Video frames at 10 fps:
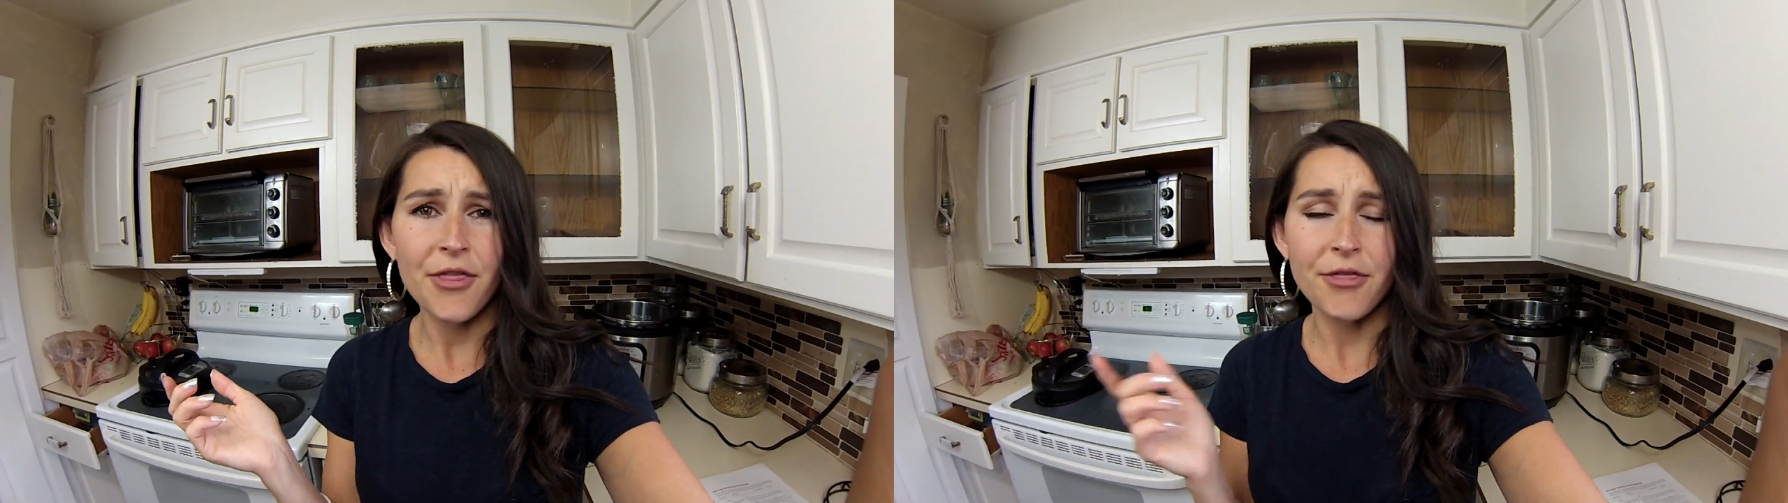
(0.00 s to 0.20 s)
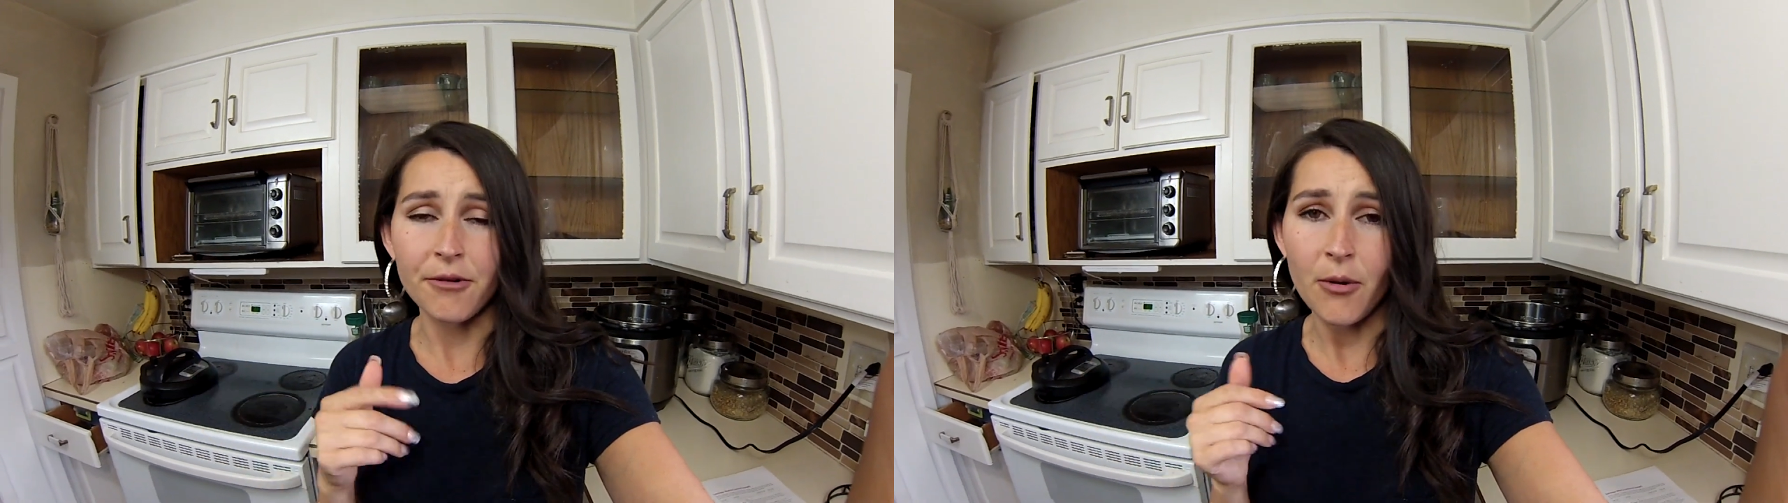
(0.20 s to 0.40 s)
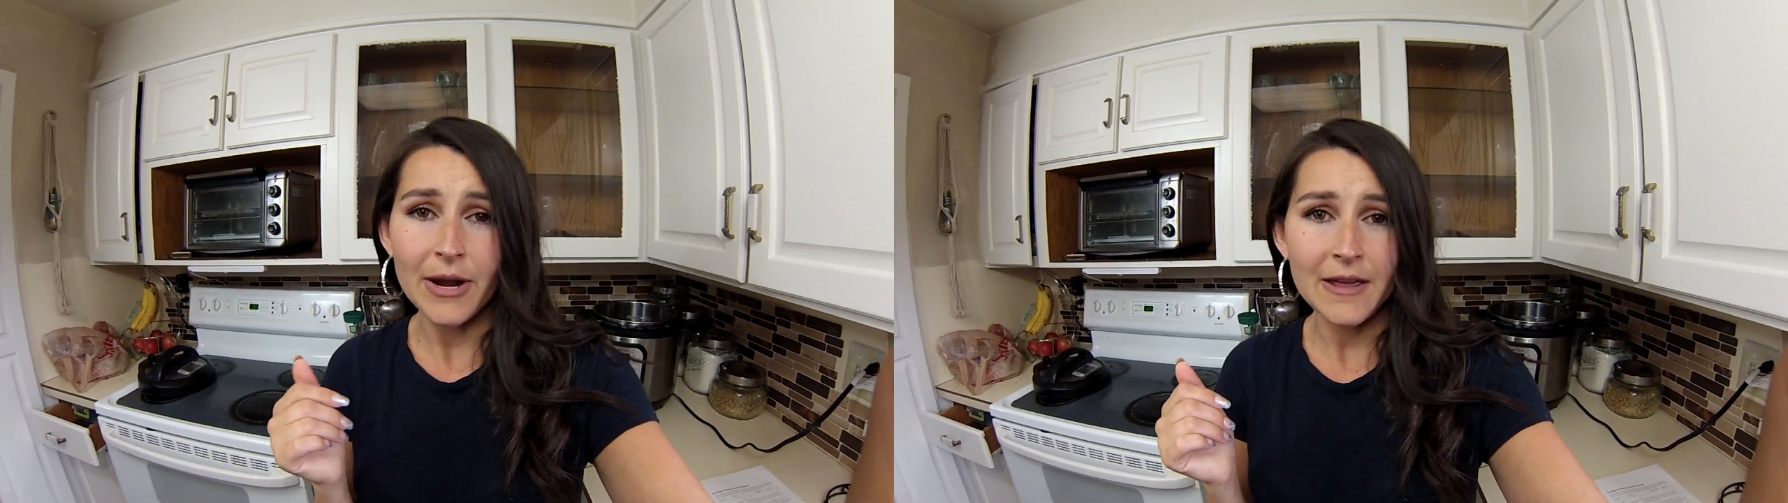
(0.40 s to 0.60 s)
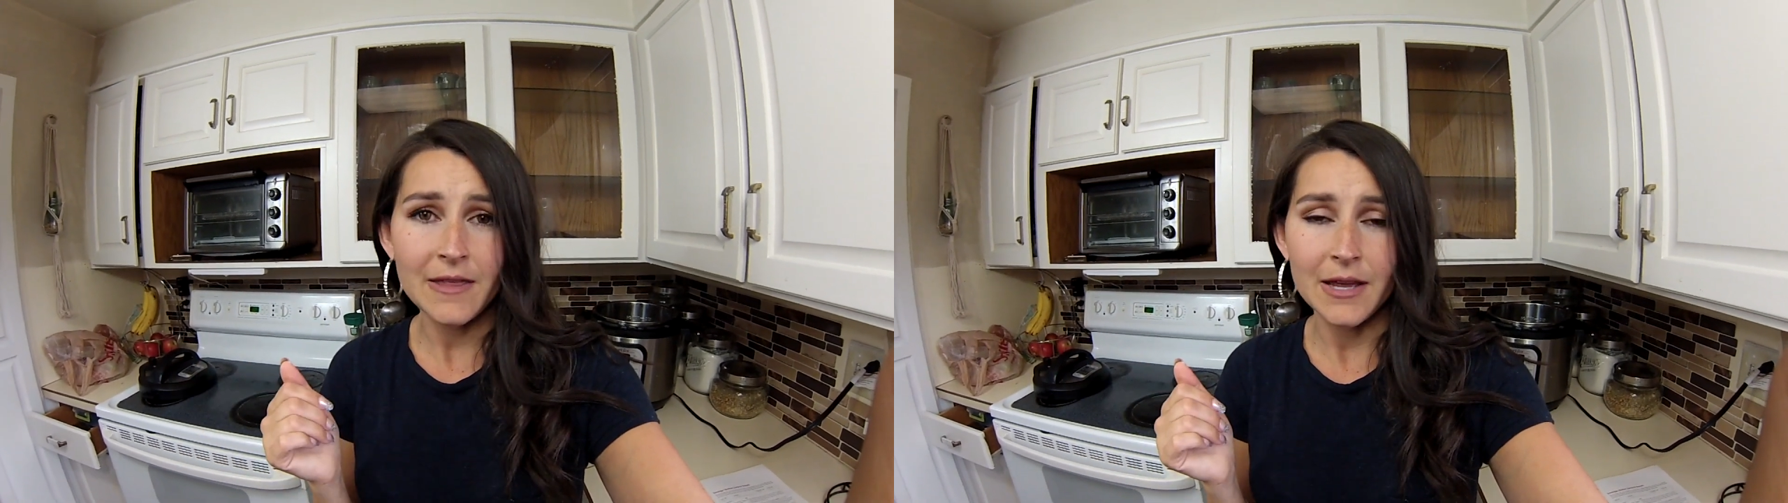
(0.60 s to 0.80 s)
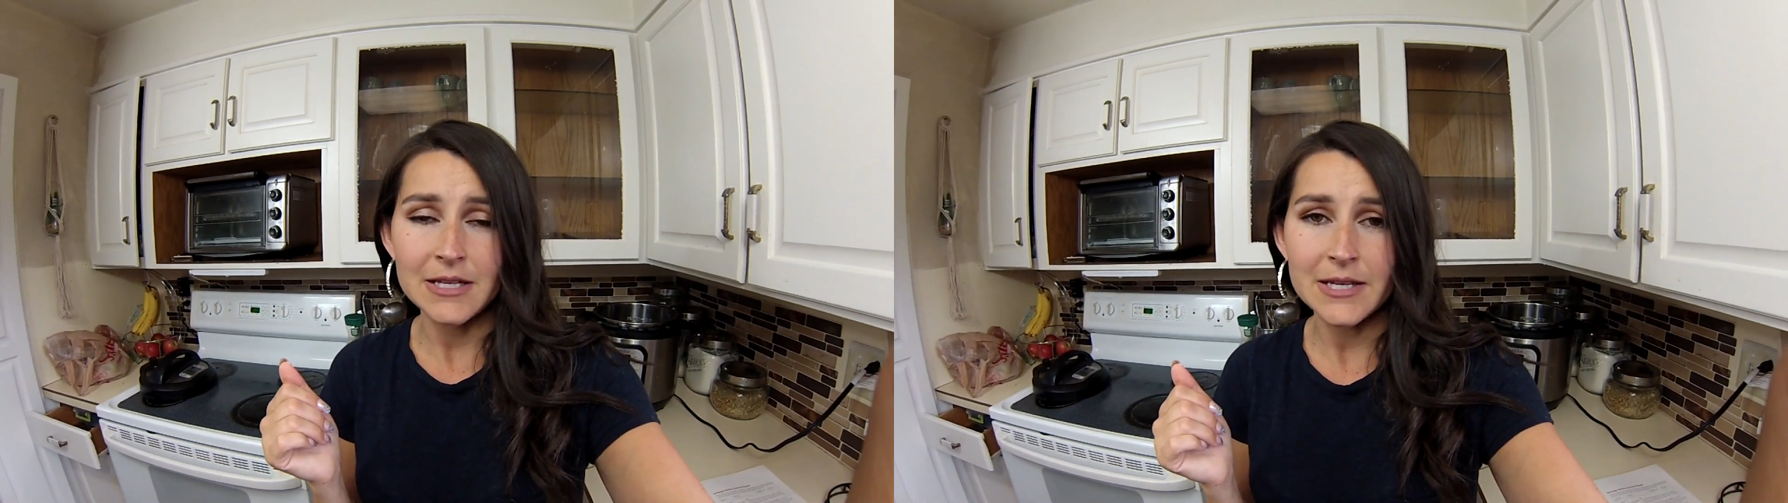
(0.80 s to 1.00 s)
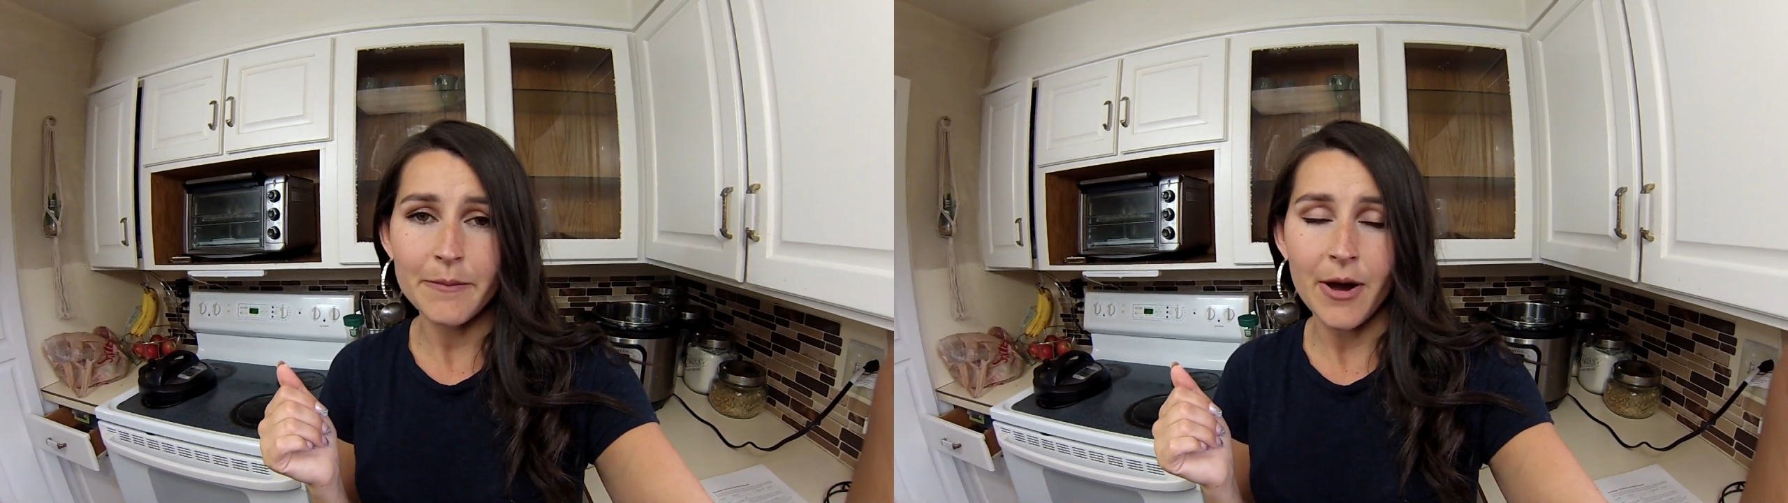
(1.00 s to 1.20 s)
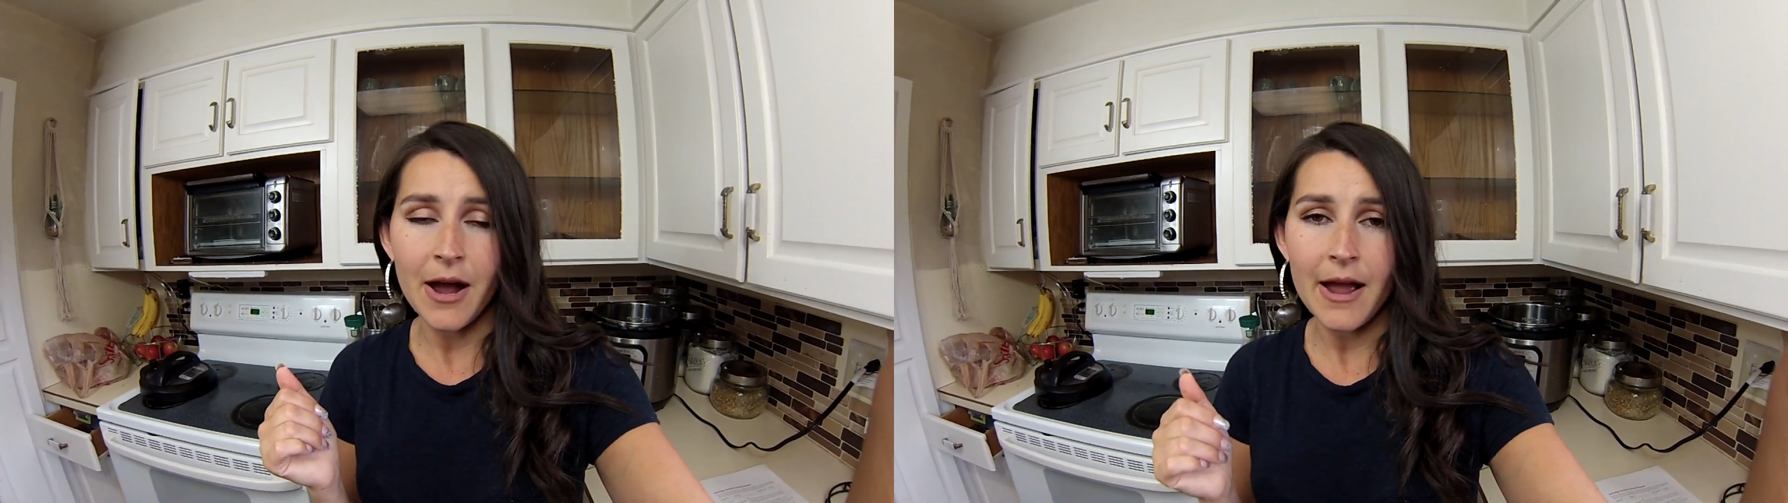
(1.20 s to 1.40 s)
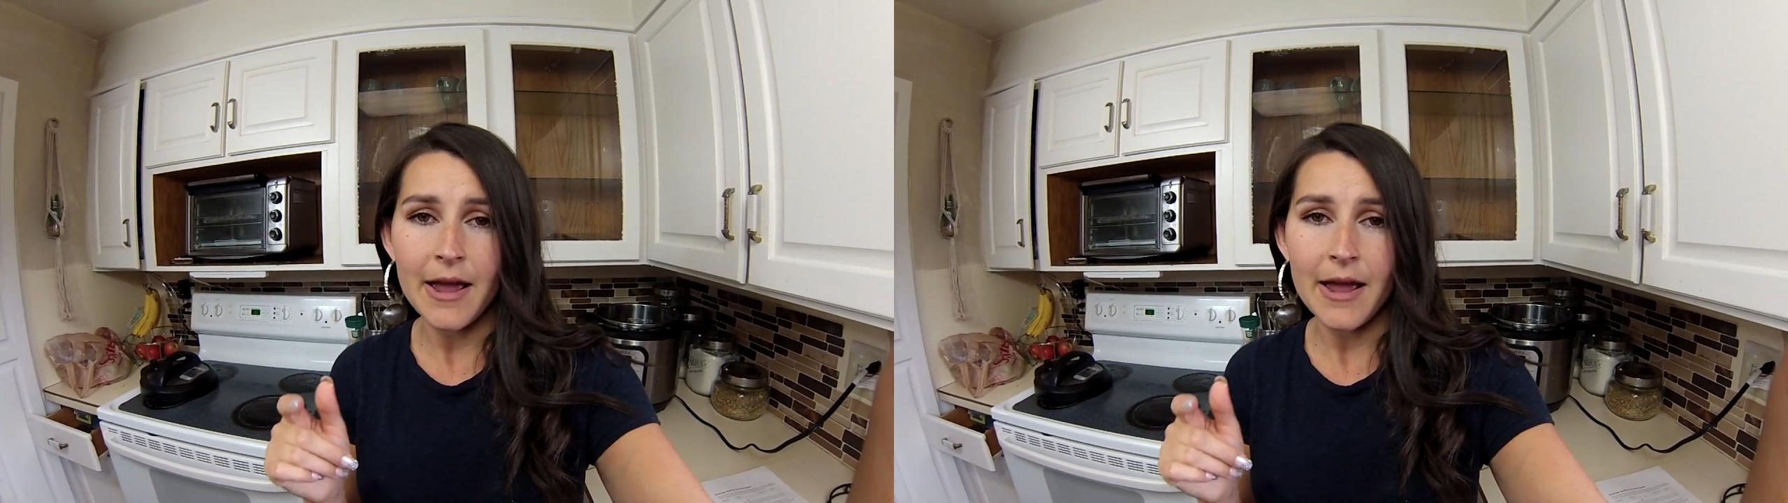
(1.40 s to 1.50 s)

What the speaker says: Throw it in the Instant Pot